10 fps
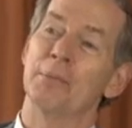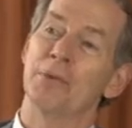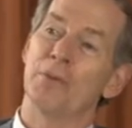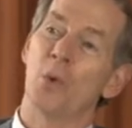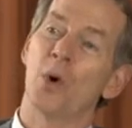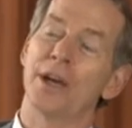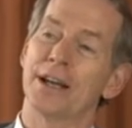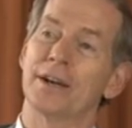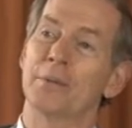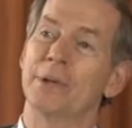before
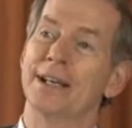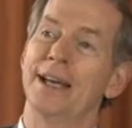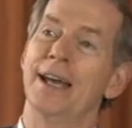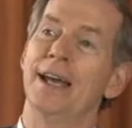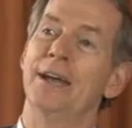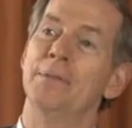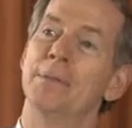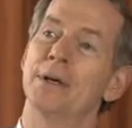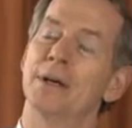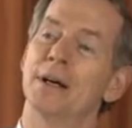Hitler
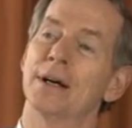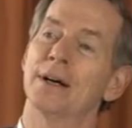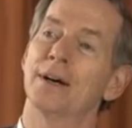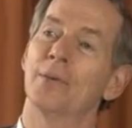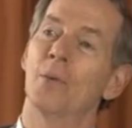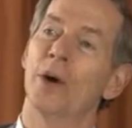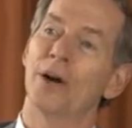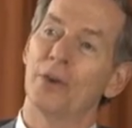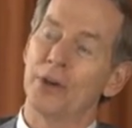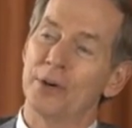became
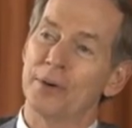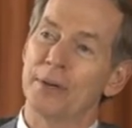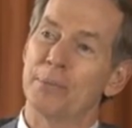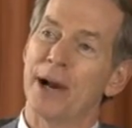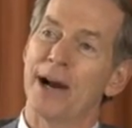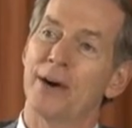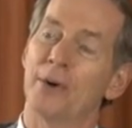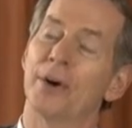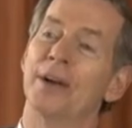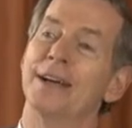well-known in
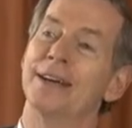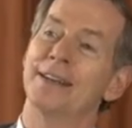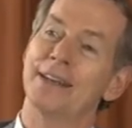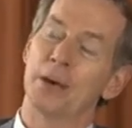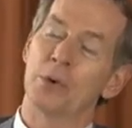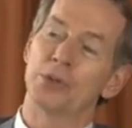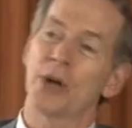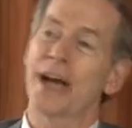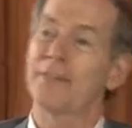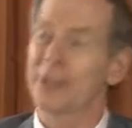power, they were
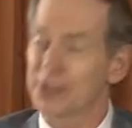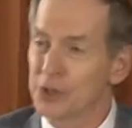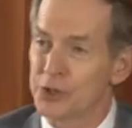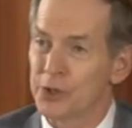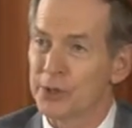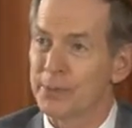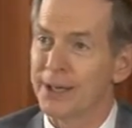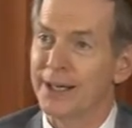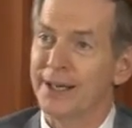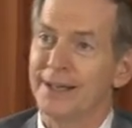traveling to
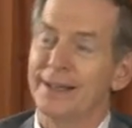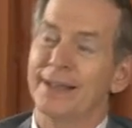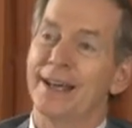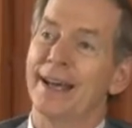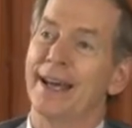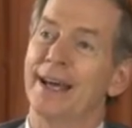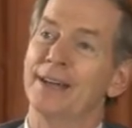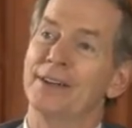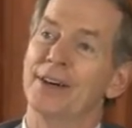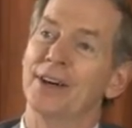Germany
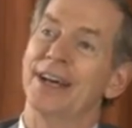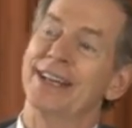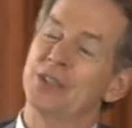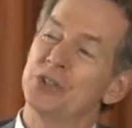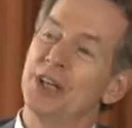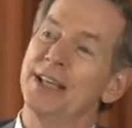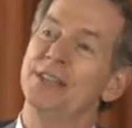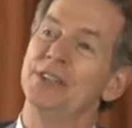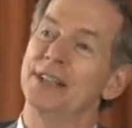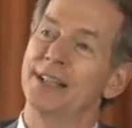and
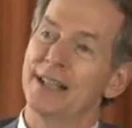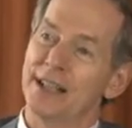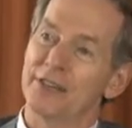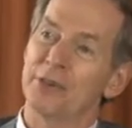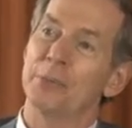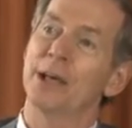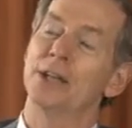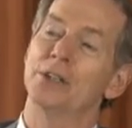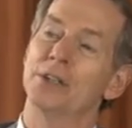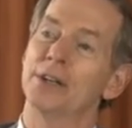exchanging
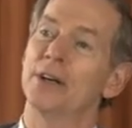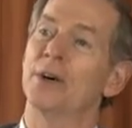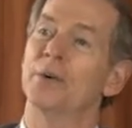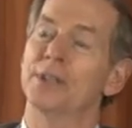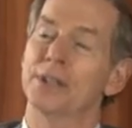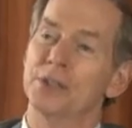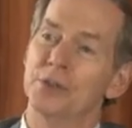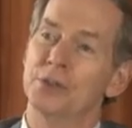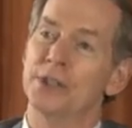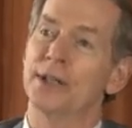information on these
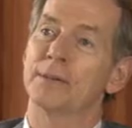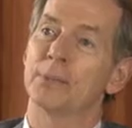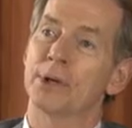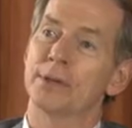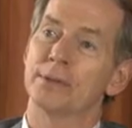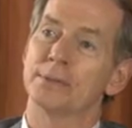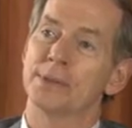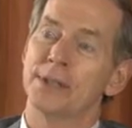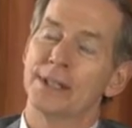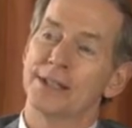eugenic
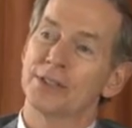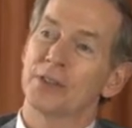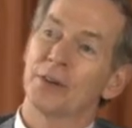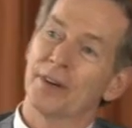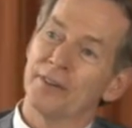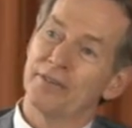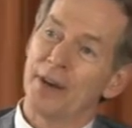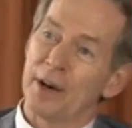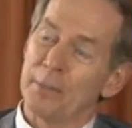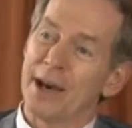programs. So a
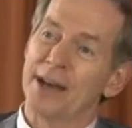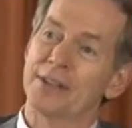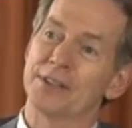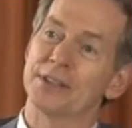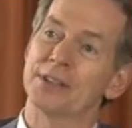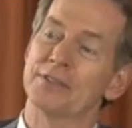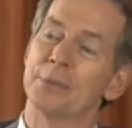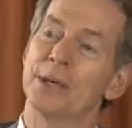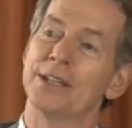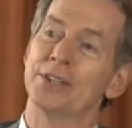fair amount of this
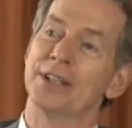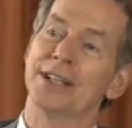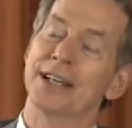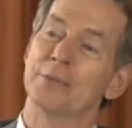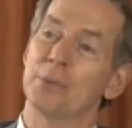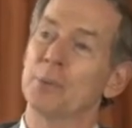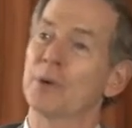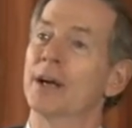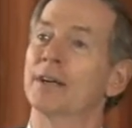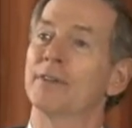information came from the
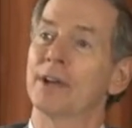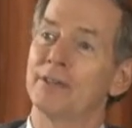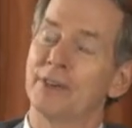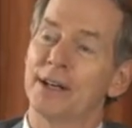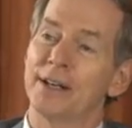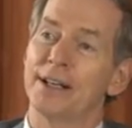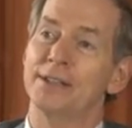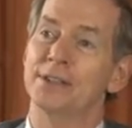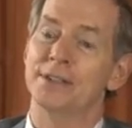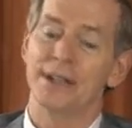Rockefeller
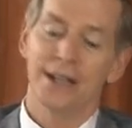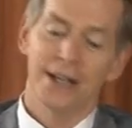Foundation.